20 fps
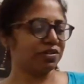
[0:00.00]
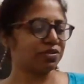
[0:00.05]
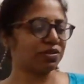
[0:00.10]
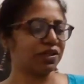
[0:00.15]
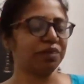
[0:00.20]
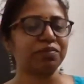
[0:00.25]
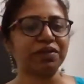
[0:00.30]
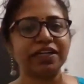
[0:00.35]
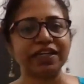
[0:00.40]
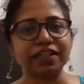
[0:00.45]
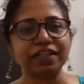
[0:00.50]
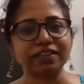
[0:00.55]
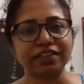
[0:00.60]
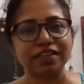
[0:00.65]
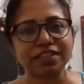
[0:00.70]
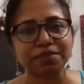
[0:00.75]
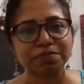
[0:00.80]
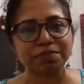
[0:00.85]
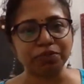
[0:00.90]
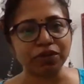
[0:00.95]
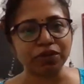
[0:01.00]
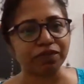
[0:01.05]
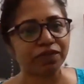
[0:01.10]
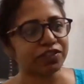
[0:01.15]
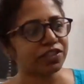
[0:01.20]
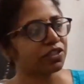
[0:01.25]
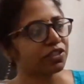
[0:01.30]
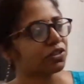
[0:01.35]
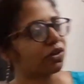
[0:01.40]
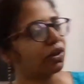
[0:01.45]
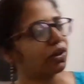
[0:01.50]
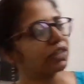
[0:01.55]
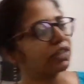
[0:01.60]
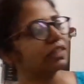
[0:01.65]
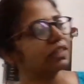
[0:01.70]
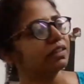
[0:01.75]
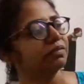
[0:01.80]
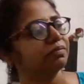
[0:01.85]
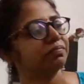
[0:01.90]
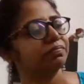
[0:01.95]
So I'm reading this book, which is called
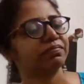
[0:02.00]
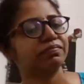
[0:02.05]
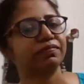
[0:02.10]
The